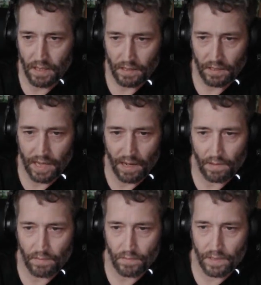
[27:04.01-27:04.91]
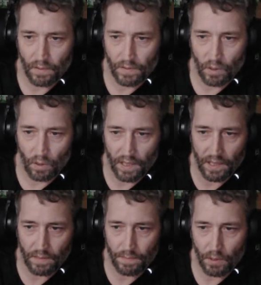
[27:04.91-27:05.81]
So yeah, totally going
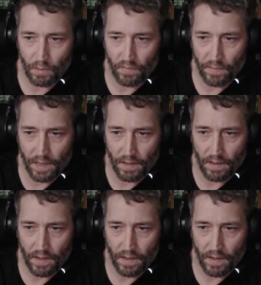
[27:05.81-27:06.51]
to do it from here.